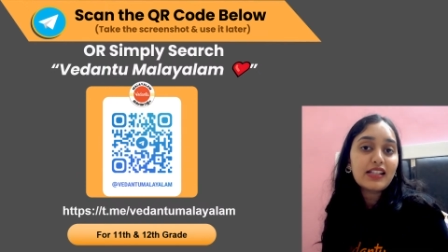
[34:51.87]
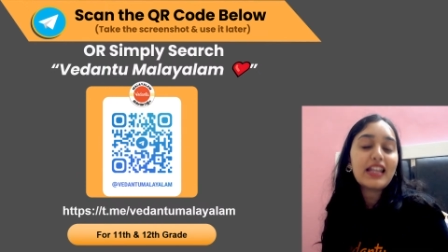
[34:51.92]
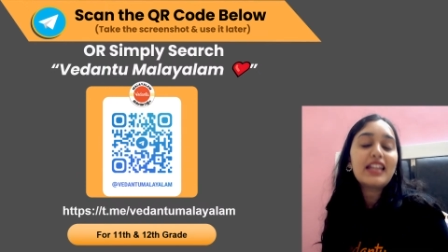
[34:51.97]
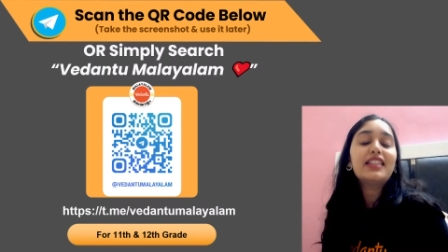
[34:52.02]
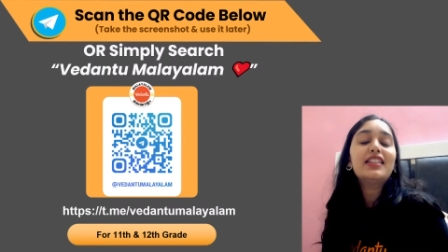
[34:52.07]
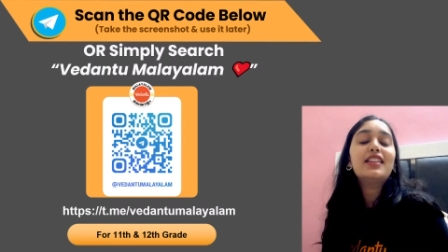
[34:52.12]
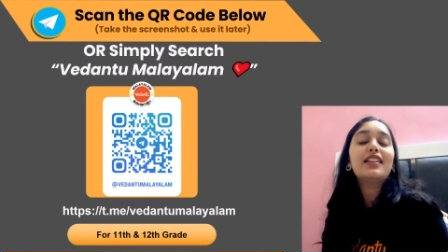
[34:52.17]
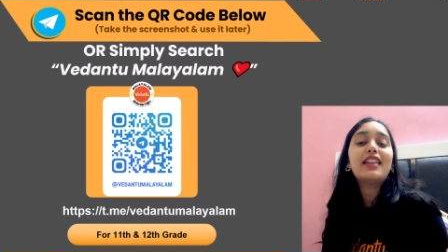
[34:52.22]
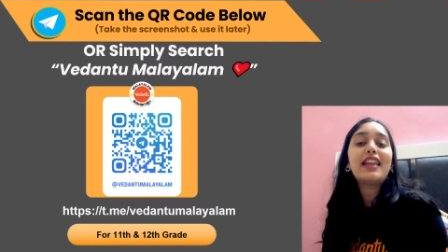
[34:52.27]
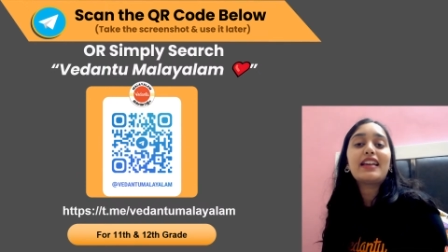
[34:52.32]
In
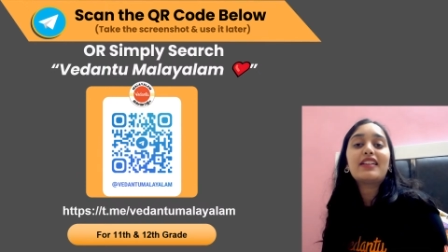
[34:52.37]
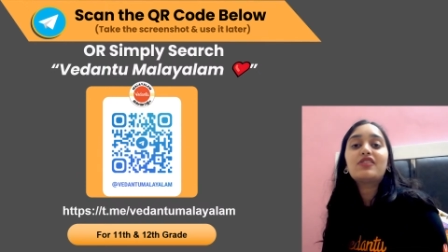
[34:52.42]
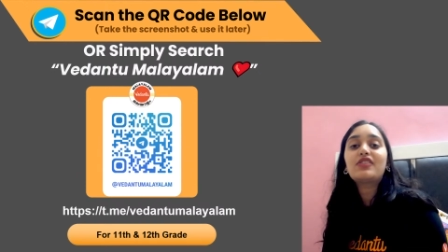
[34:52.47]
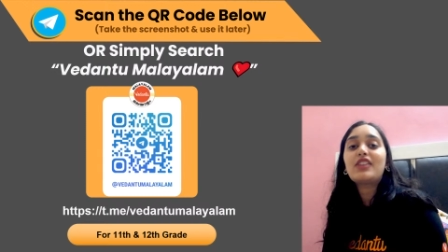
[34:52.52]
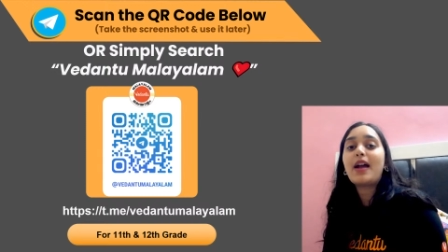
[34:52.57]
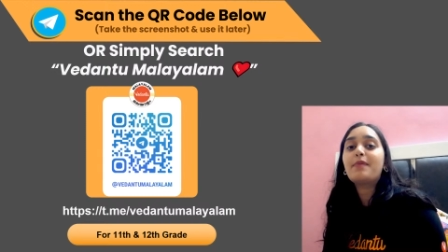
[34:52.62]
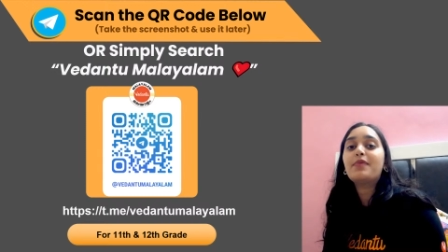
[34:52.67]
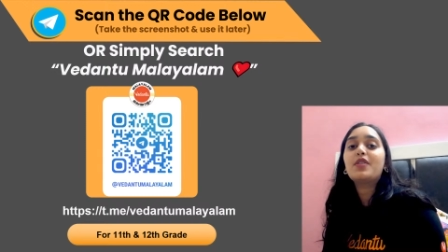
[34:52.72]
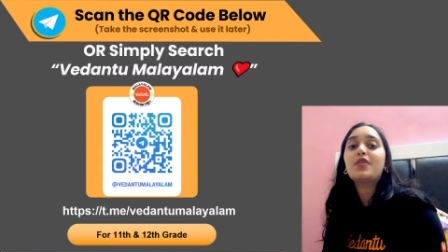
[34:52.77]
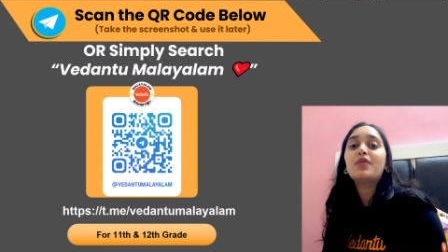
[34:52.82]
the next
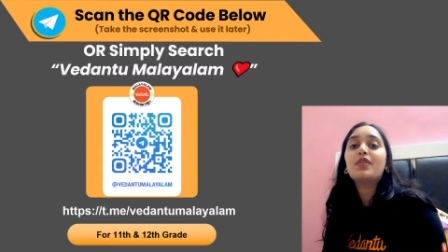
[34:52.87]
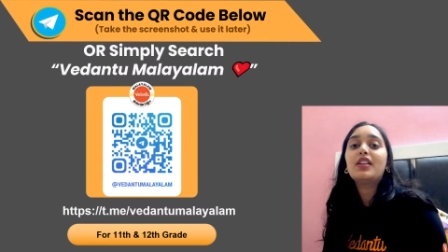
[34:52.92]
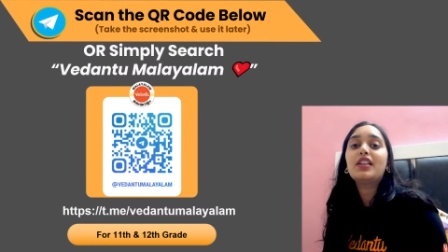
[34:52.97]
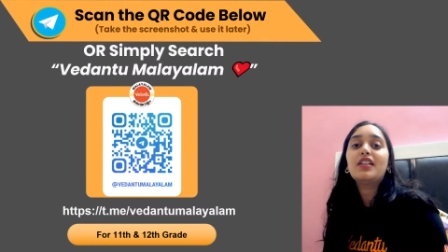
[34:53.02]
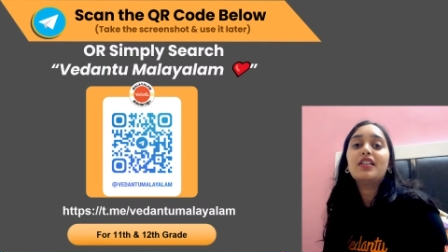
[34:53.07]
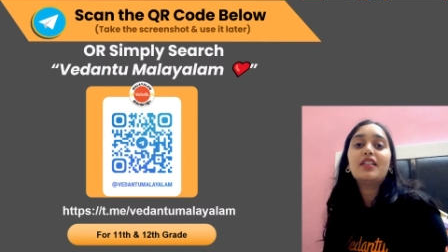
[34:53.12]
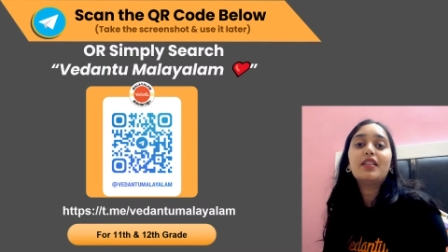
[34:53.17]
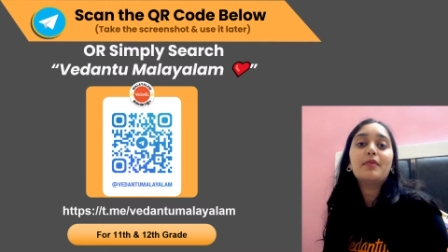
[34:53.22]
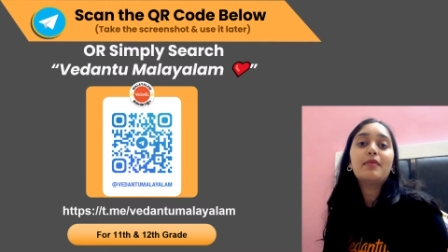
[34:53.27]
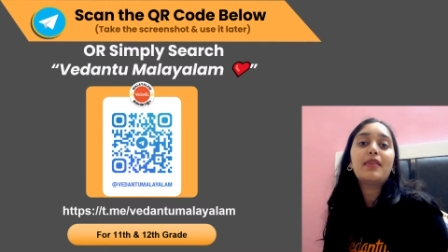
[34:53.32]
chapter we'll
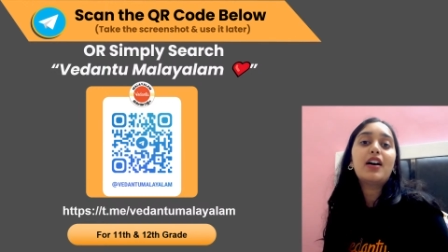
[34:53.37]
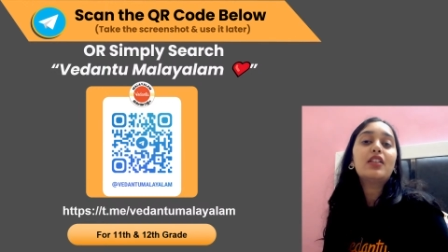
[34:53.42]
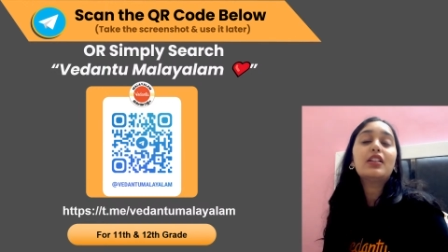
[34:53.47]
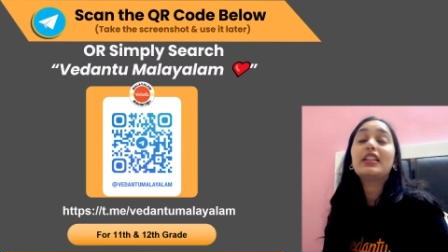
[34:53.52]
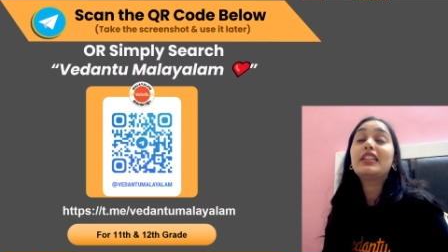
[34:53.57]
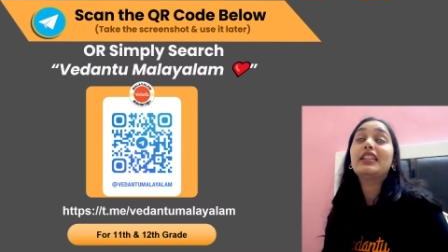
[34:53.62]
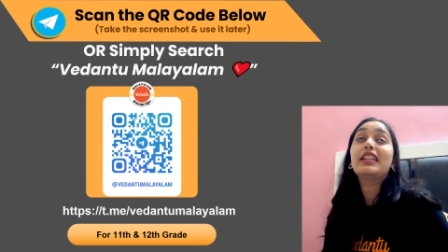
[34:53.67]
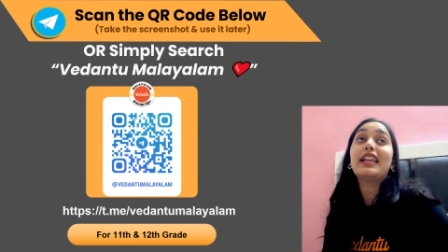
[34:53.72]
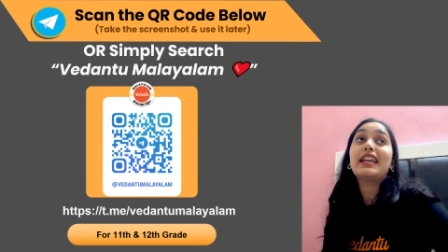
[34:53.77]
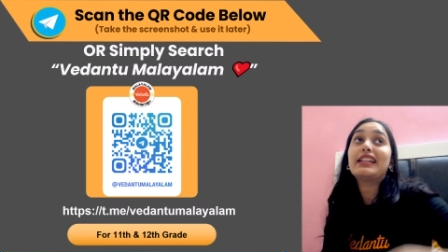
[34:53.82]
learn about,
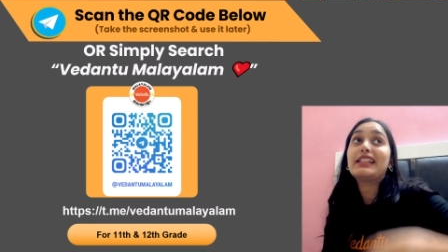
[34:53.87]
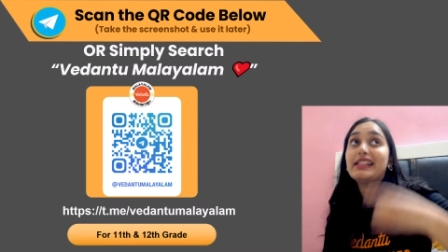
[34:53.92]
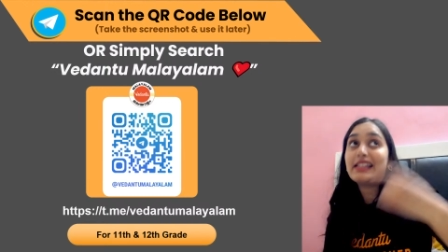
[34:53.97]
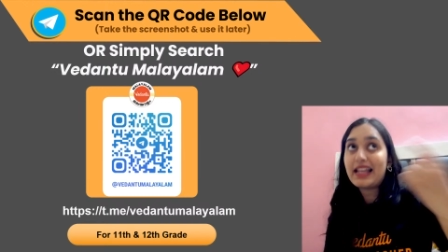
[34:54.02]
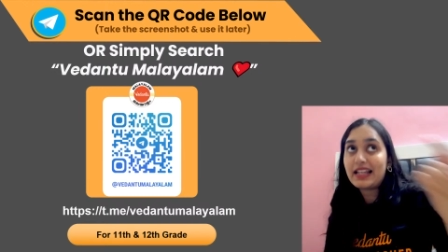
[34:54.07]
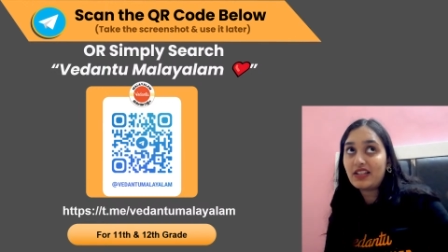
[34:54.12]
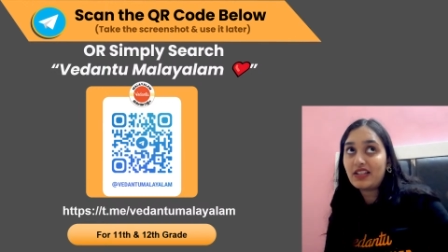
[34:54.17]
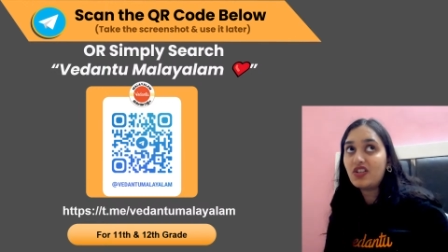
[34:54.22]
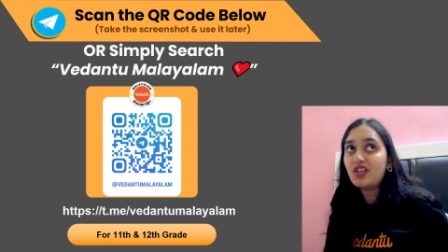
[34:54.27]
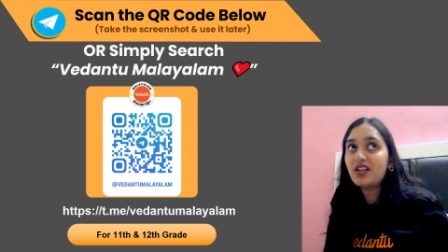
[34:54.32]
in the next
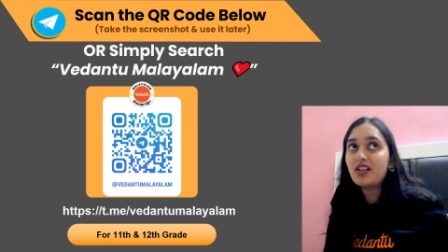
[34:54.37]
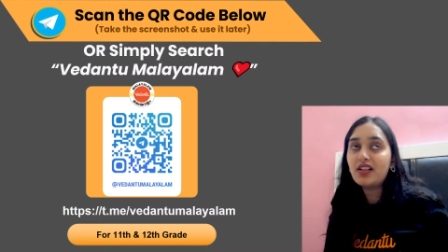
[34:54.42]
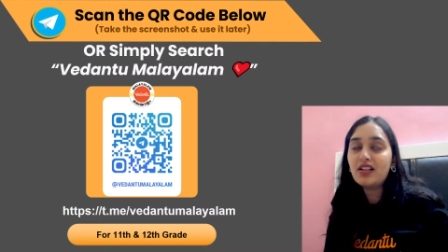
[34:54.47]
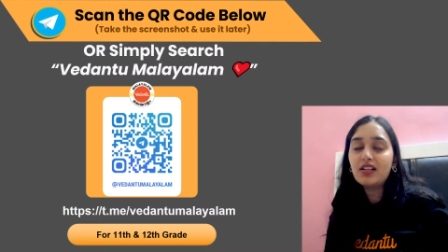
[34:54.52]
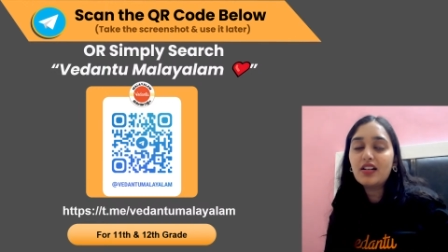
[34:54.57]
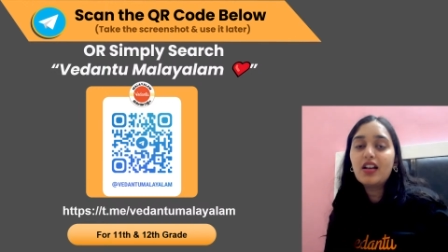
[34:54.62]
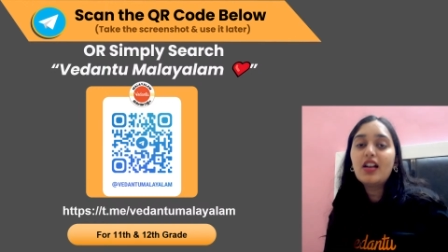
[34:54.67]
lecture